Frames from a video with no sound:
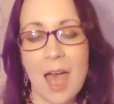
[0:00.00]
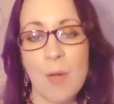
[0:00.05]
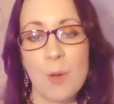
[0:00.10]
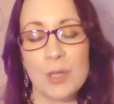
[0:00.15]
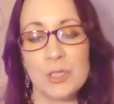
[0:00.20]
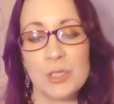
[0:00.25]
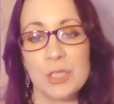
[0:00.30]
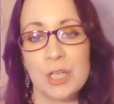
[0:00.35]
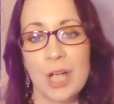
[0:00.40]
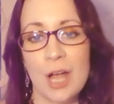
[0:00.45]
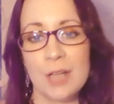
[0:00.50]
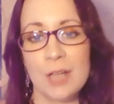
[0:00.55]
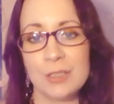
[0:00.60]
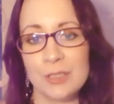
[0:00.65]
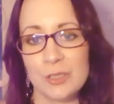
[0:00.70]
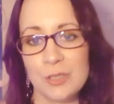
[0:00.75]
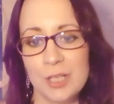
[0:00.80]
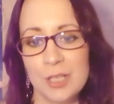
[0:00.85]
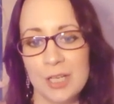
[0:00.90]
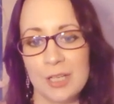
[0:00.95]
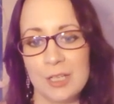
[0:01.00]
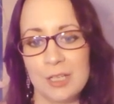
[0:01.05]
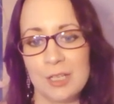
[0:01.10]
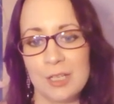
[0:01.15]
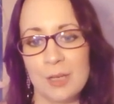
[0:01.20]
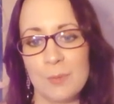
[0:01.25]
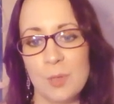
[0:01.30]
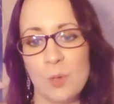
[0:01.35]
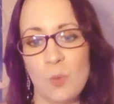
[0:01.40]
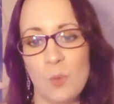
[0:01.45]
want you to concentrate on a
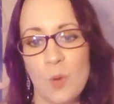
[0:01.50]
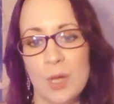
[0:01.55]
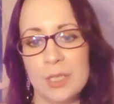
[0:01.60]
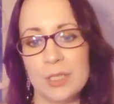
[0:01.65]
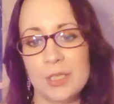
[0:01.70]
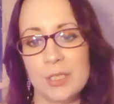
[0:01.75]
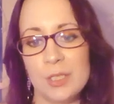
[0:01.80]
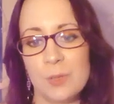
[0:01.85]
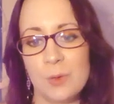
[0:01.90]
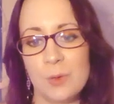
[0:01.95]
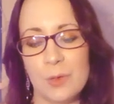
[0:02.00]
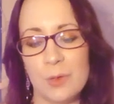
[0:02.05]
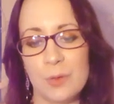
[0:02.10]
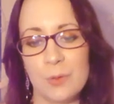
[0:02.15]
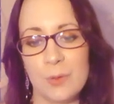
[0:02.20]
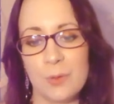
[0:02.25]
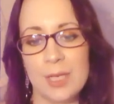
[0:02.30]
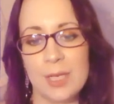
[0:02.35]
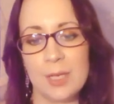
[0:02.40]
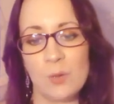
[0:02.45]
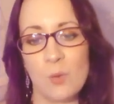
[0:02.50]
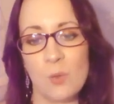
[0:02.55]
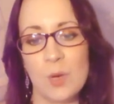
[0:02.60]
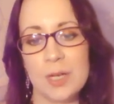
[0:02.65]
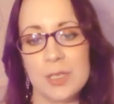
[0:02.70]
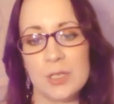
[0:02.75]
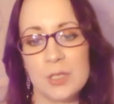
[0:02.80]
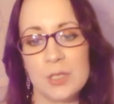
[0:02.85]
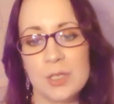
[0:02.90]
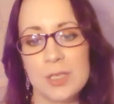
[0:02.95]
number 1, 2, or 3. What
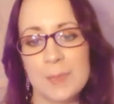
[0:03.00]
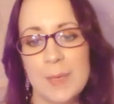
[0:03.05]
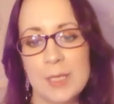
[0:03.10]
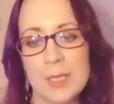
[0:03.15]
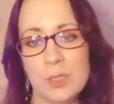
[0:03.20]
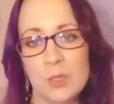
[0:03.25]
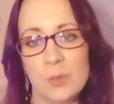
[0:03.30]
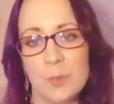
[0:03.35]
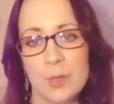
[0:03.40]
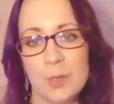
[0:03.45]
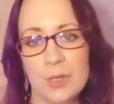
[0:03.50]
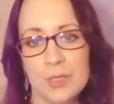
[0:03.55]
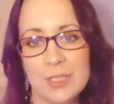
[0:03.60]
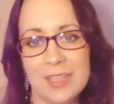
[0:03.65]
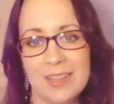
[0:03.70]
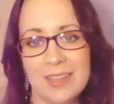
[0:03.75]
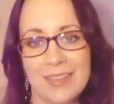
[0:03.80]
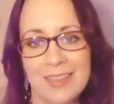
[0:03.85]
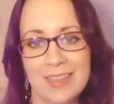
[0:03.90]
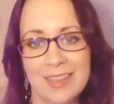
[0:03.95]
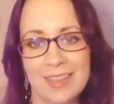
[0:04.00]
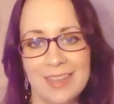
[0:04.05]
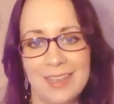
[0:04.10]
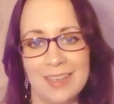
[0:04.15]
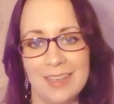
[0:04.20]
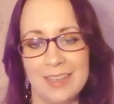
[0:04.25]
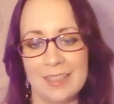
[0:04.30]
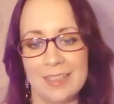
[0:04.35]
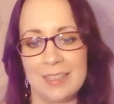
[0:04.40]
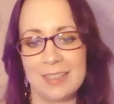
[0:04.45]
is your special person
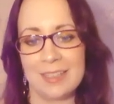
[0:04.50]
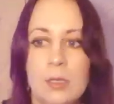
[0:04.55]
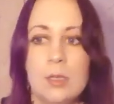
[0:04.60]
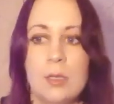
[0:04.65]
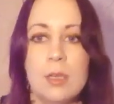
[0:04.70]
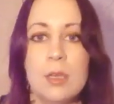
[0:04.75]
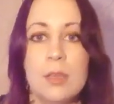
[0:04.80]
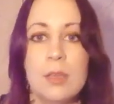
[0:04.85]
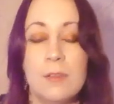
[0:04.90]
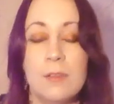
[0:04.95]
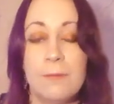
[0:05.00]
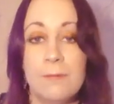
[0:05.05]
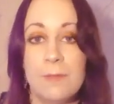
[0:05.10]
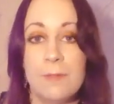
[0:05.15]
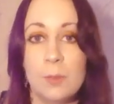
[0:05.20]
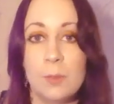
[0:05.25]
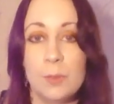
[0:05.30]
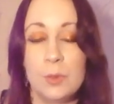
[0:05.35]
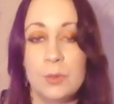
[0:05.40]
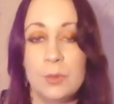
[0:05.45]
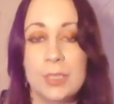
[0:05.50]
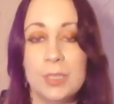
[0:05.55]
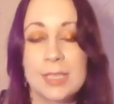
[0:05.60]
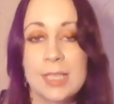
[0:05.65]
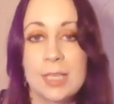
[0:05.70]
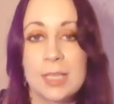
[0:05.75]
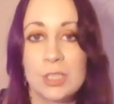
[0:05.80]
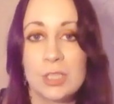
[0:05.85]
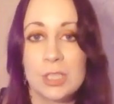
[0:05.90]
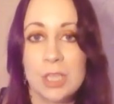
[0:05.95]
thinking? Moon is
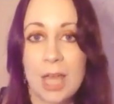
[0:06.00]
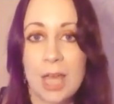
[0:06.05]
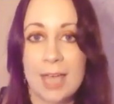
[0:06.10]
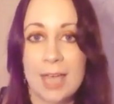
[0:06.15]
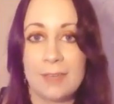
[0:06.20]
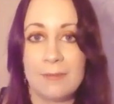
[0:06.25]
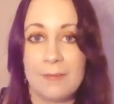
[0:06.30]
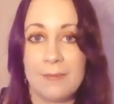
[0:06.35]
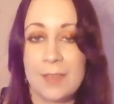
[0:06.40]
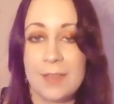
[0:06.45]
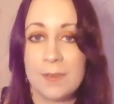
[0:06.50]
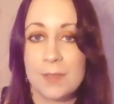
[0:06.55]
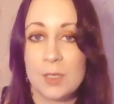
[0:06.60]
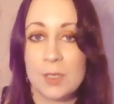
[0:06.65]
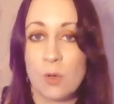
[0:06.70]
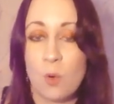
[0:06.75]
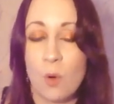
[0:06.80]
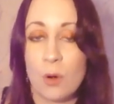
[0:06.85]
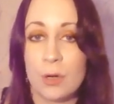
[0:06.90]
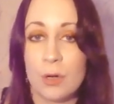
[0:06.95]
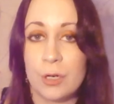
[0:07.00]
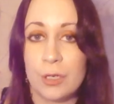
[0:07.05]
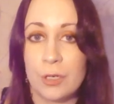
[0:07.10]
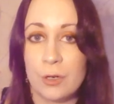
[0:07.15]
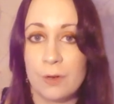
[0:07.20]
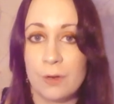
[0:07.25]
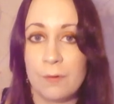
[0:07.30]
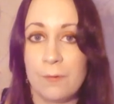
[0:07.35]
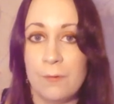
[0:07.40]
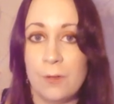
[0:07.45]
on July 5th, so order
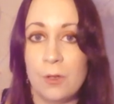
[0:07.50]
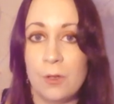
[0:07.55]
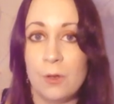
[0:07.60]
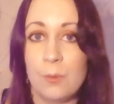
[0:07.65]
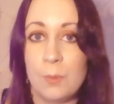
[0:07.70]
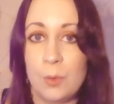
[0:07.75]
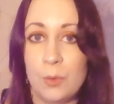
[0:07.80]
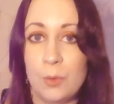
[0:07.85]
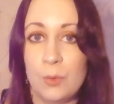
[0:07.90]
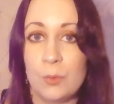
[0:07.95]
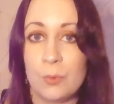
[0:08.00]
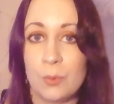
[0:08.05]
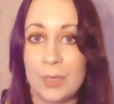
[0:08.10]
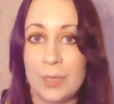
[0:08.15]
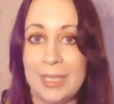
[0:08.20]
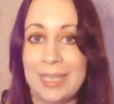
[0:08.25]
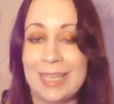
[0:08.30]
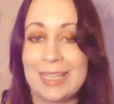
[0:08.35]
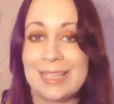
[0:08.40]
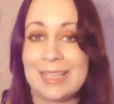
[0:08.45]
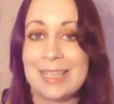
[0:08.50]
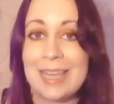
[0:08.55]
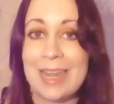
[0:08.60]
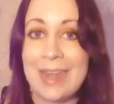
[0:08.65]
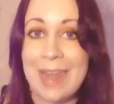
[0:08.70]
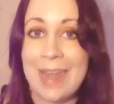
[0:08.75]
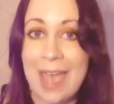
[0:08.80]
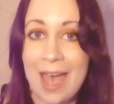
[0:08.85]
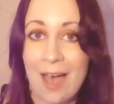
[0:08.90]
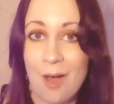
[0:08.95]
your full moon readings
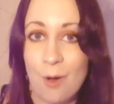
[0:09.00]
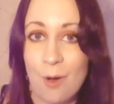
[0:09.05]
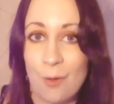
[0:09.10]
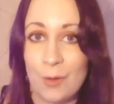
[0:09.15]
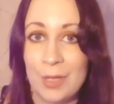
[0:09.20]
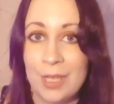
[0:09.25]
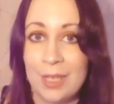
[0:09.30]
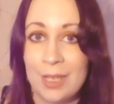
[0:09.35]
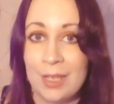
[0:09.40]
now.